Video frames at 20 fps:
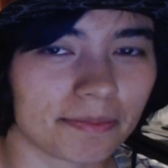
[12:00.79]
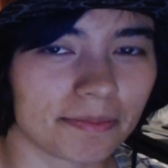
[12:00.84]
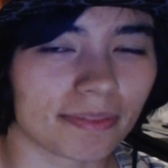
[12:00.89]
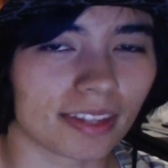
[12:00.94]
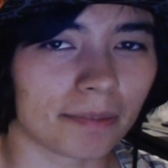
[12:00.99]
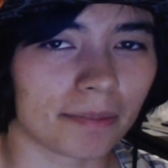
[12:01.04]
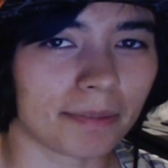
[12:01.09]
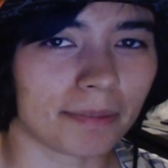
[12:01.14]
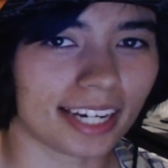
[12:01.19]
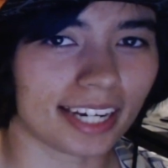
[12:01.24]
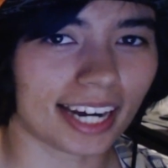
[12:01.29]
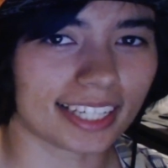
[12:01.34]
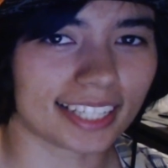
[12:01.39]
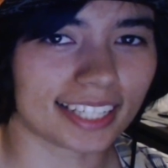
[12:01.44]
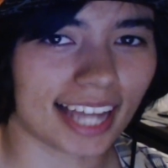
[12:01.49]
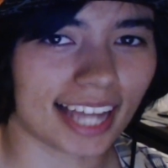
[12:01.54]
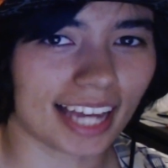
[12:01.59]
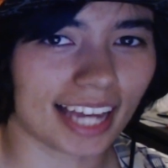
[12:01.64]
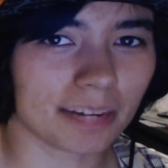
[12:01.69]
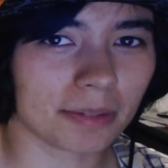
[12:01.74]
be nice to
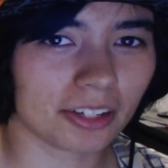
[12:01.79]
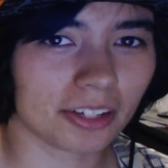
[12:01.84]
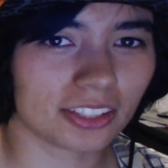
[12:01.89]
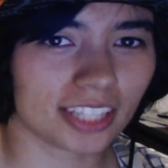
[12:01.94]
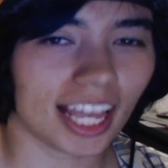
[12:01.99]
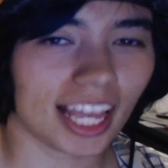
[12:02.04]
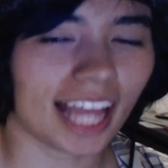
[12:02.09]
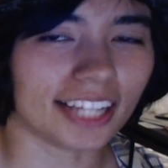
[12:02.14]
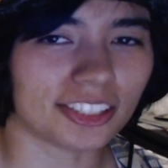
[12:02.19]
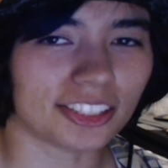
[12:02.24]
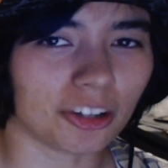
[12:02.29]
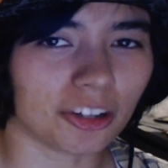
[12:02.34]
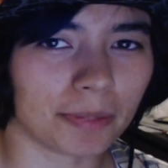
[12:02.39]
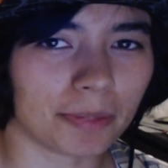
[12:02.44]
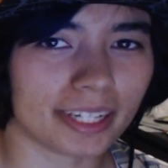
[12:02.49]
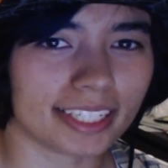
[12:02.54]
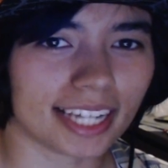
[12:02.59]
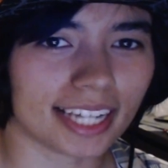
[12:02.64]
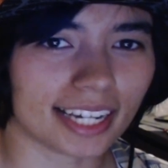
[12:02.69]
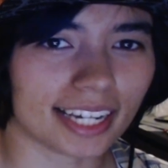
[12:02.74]
animals and don't be
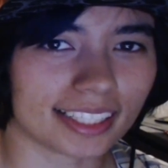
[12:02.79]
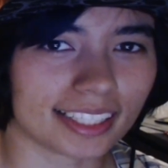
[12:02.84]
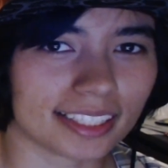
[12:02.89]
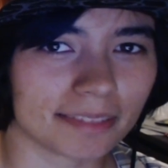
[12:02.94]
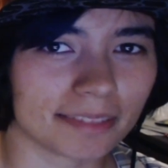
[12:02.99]
dicks